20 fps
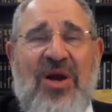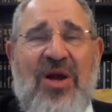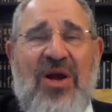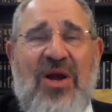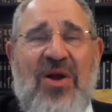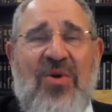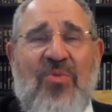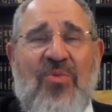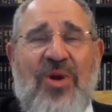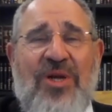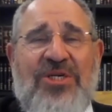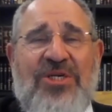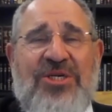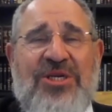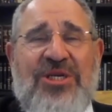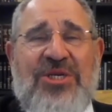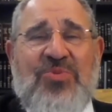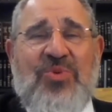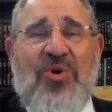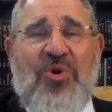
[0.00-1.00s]

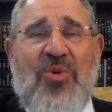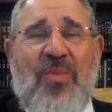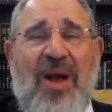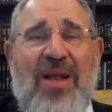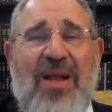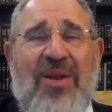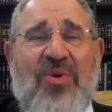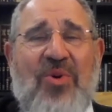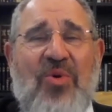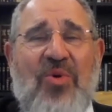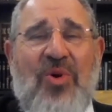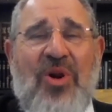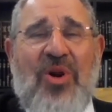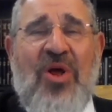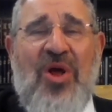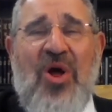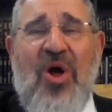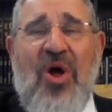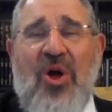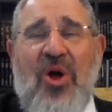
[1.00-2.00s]
what you might
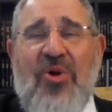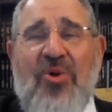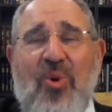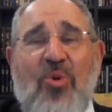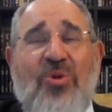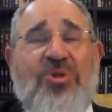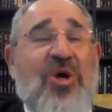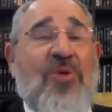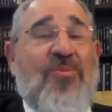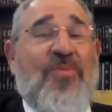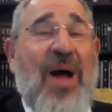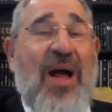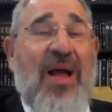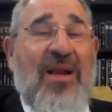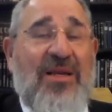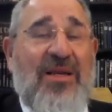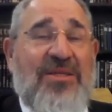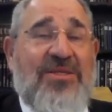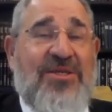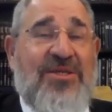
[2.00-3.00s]
call on
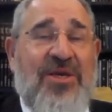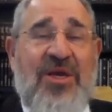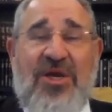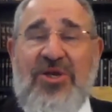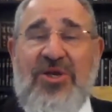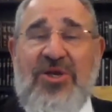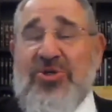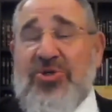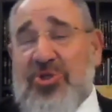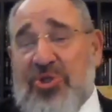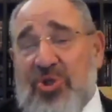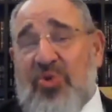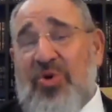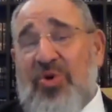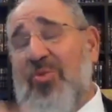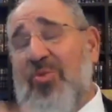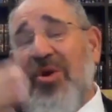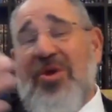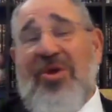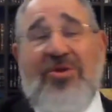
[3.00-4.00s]
autopilot. You're just
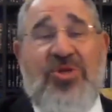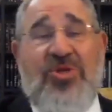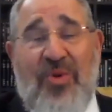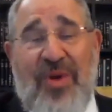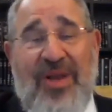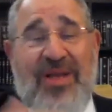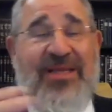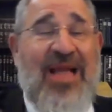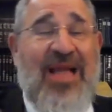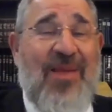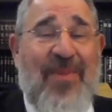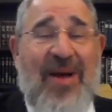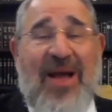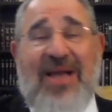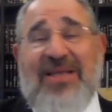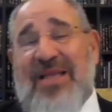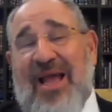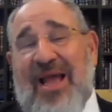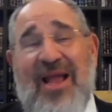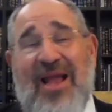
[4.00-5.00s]
doing what you're doing day by
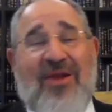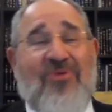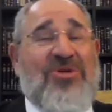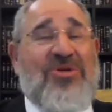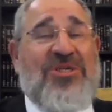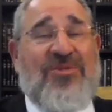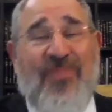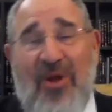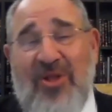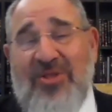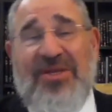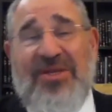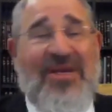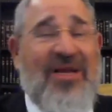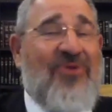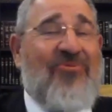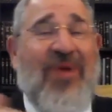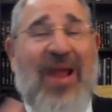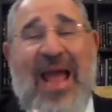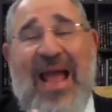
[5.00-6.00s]
day, responding
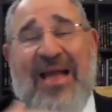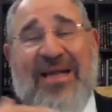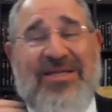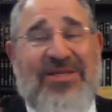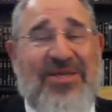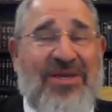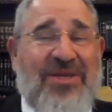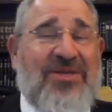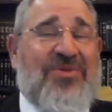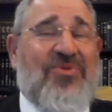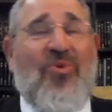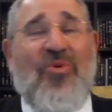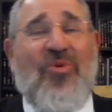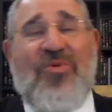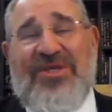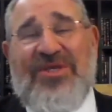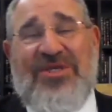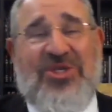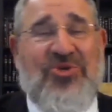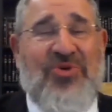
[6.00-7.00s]
and reacting to all
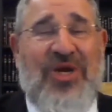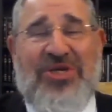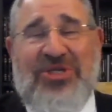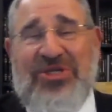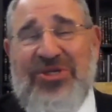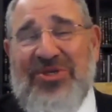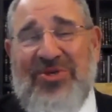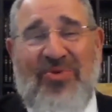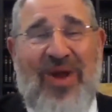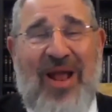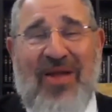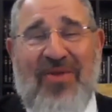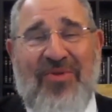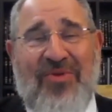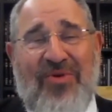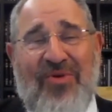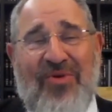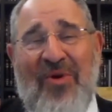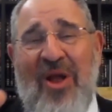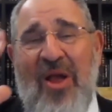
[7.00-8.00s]
the situations around
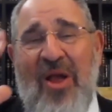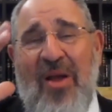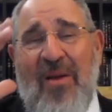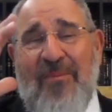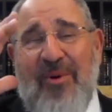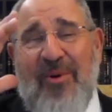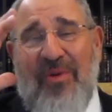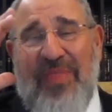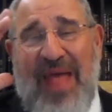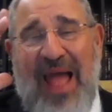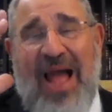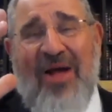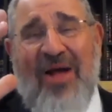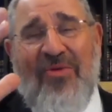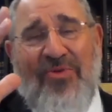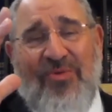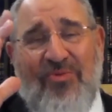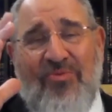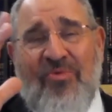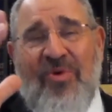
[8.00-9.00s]
you, but
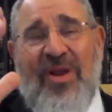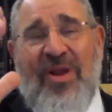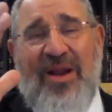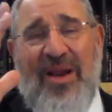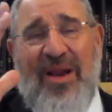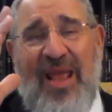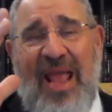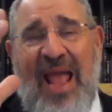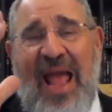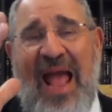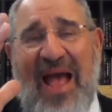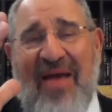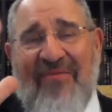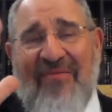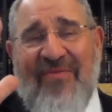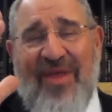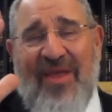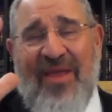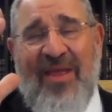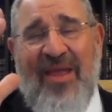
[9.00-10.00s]
without really
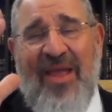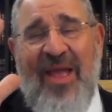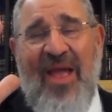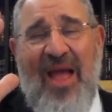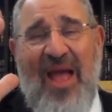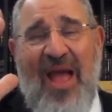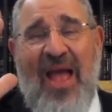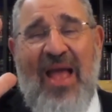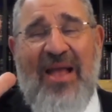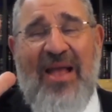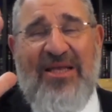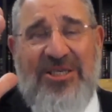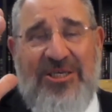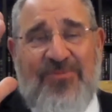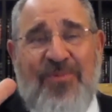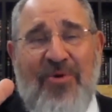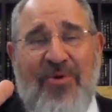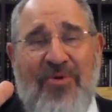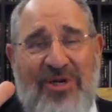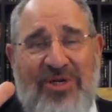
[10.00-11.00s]
having a
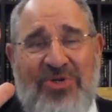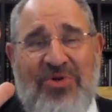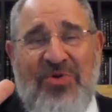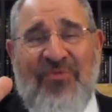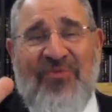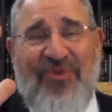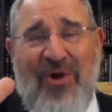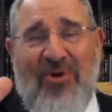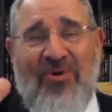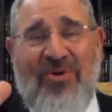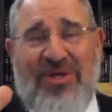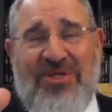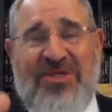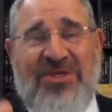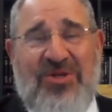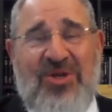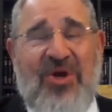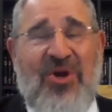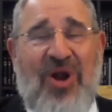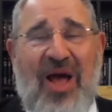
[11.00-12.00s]
spiritual focus
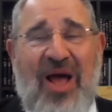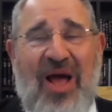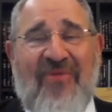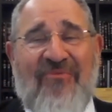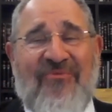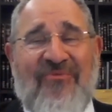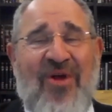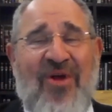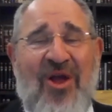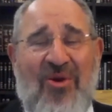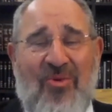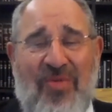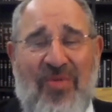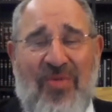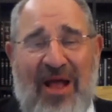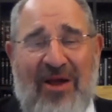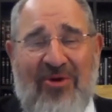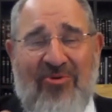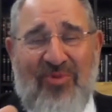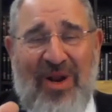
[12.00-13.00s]
in your life,
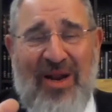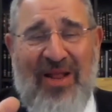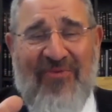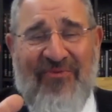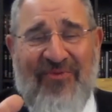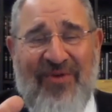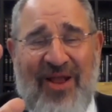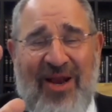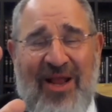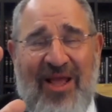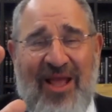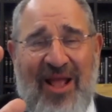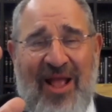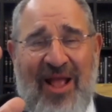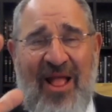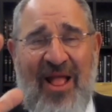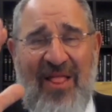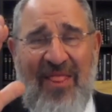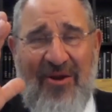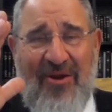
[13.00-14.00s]
without really feeling
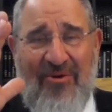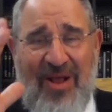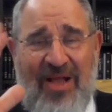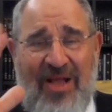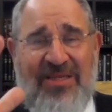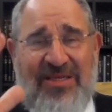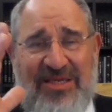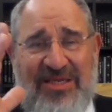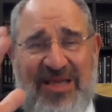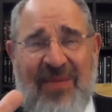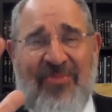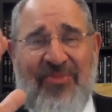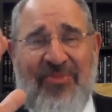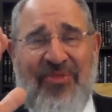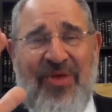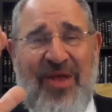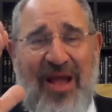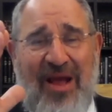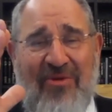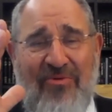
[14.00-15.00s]
there is
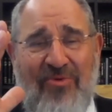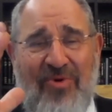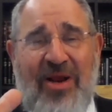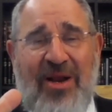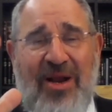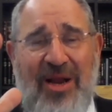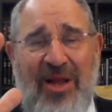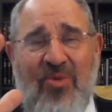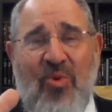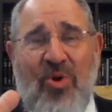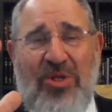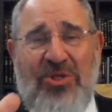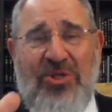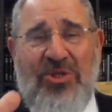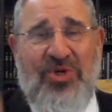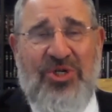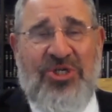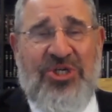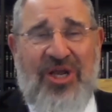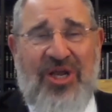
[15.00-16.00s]
something I really want
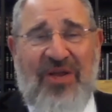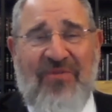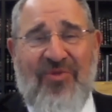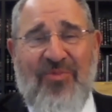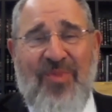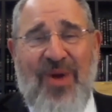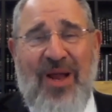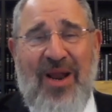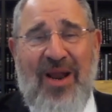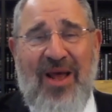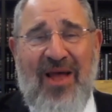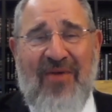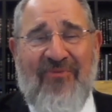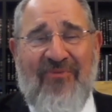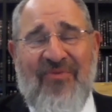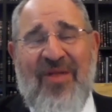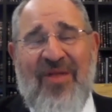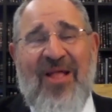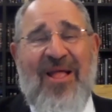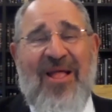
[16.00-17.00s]
to achieve with my
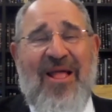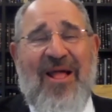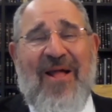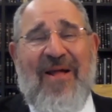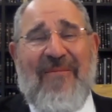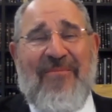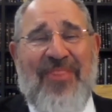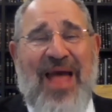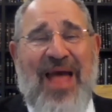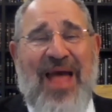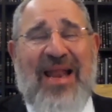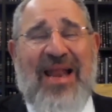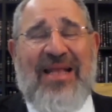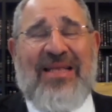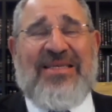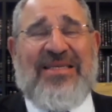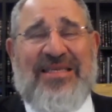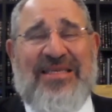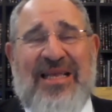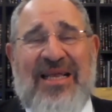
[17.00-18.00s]
life. That
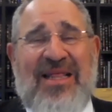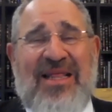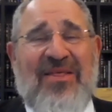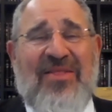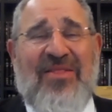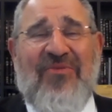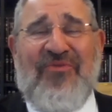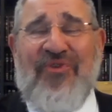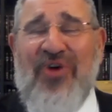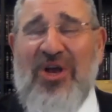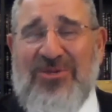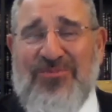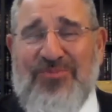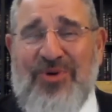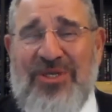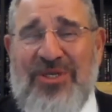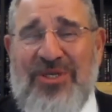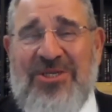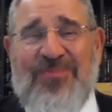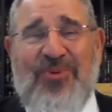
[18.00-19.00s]
is the first
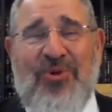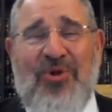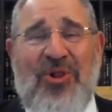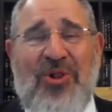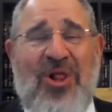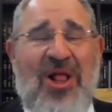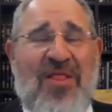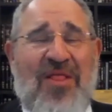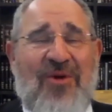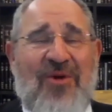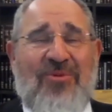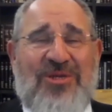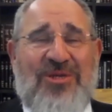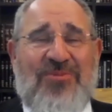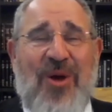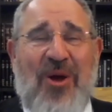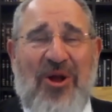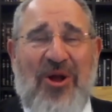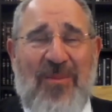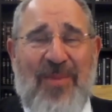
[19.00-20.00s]
principle that we
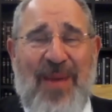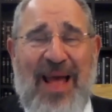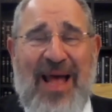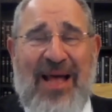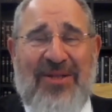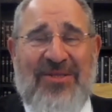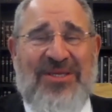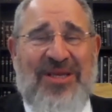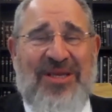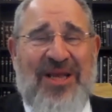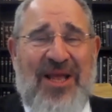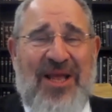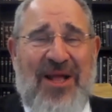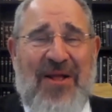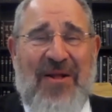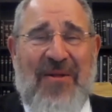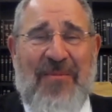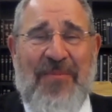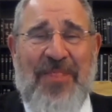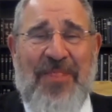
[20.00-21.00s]
spoke about
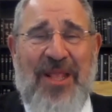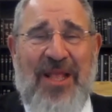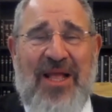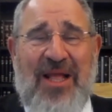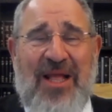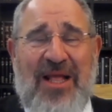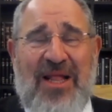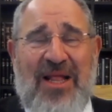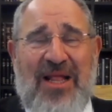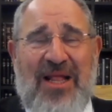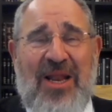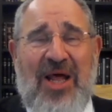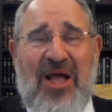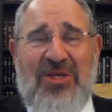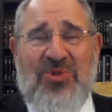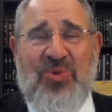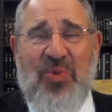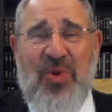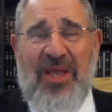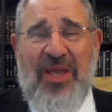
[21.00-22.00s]

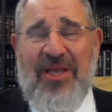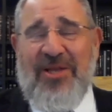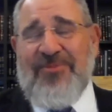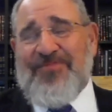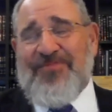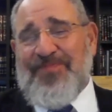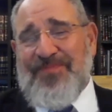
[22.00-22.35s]
last week.